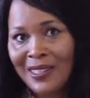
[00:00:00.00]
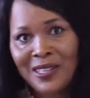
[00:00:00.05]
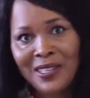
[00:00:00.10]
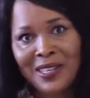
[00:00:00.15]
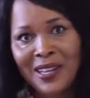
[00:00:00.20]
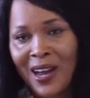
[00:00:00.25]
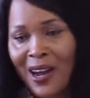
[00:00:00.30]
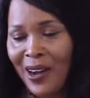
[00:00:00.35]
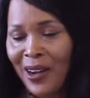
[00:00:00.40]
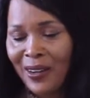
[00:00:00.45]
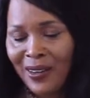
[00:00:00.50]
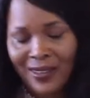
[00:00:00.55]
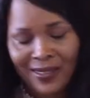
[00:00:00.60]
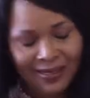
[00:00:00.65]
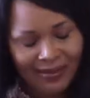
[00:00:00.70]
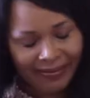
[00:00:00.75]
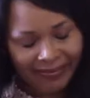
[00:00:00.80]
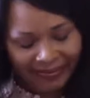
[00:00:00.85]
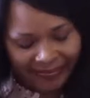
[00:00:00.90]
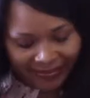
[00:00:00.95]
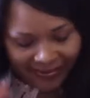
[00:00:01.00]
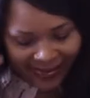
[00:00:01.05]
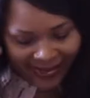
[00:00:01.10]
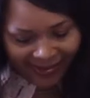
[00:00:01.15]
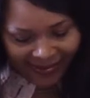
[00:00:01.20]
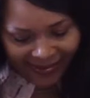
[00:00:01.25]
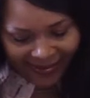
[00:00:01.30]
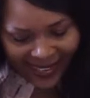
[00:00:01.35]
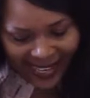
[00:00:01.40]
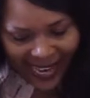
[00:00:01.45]
Nah.
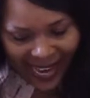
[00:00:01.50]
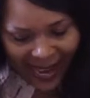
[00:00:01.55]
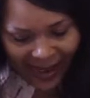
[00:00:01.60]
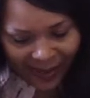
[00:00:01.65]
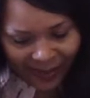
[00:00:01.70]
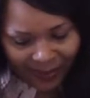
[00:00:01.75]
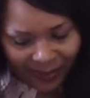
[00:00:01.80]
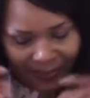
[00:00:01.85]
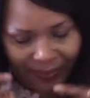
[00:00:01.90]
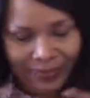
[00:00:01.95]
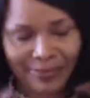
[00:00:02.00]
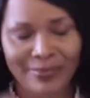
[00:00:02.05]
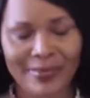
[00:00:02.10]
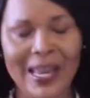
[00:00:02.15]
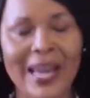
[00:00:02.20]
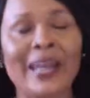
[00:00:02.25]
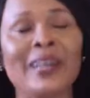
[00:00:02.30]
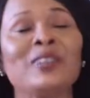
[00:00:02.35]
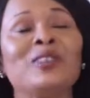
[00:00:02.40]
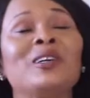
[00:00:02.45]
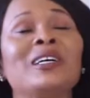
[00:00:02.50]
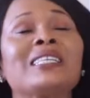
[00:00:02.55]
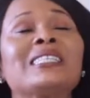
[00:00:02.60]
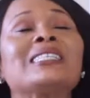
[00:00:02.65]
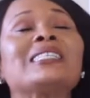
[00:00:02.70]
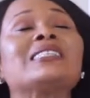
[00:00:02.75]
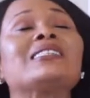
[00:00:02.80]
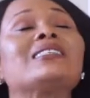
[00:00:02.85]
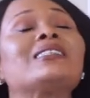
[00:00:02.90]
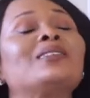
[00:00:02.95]
Yeah. I
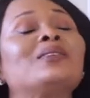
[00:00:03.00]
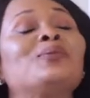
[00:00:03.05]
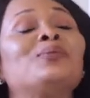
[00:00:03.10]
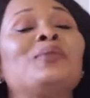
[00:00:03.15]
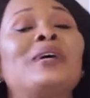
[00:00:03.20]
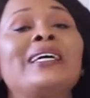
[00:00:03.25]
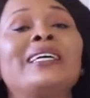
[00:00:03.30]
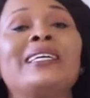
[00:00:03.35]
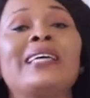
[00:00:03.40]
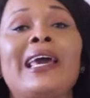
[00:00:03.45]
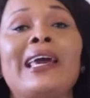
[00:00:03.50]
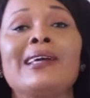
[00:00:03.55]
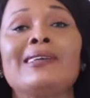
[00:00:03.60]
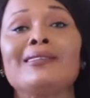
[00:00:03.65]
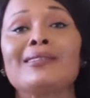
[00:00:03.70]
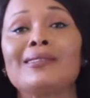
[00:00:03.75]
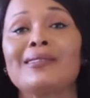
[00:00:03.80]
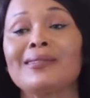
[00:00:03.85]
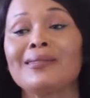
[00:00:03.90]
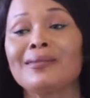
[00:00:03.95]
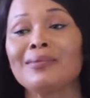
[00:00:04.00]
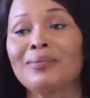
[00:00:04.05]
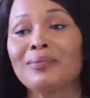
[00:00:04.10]
rest my case.